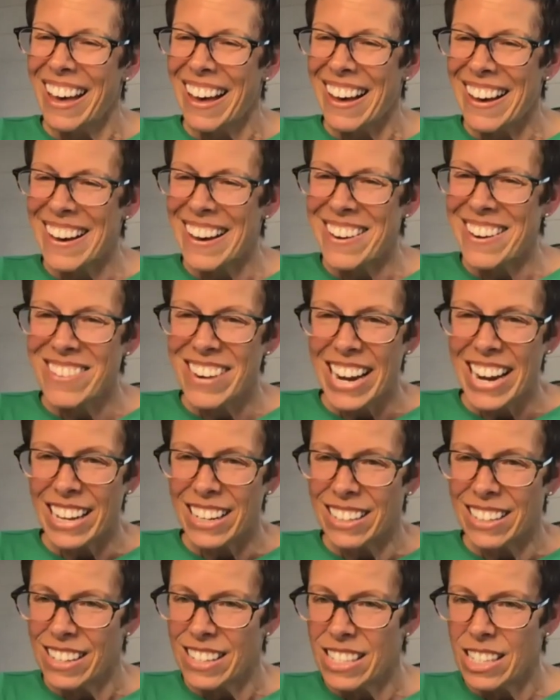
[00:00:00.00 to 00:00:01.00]
all right,
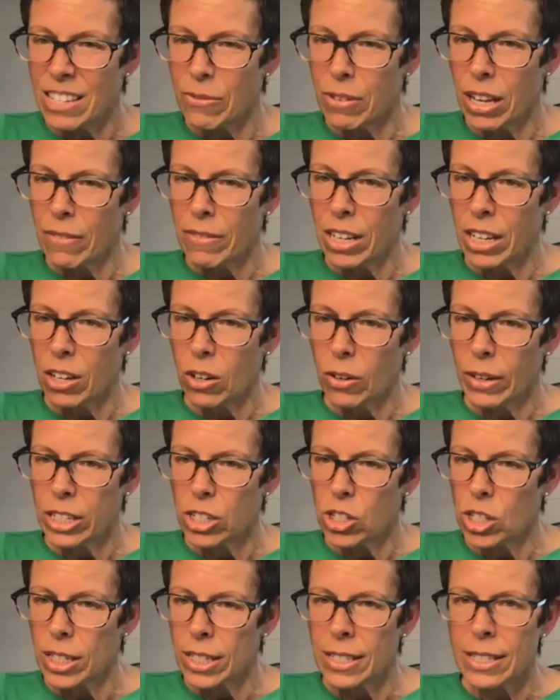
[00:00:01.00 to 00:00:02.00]
let's see if we have any
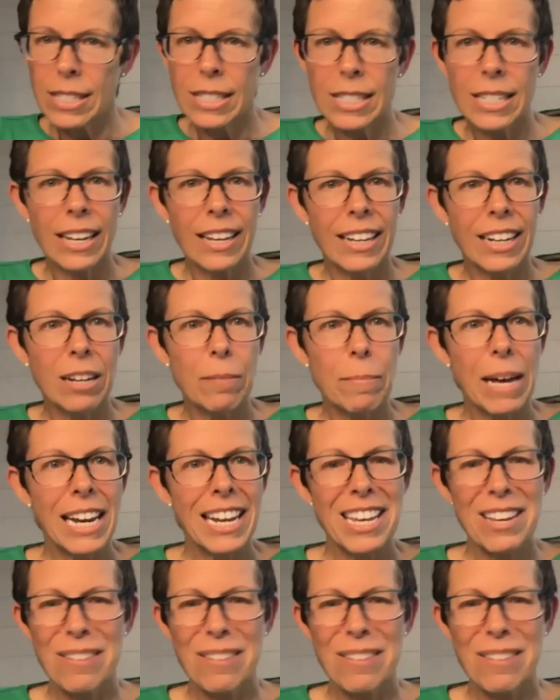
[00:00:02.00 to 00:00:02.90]
questions. Anybody?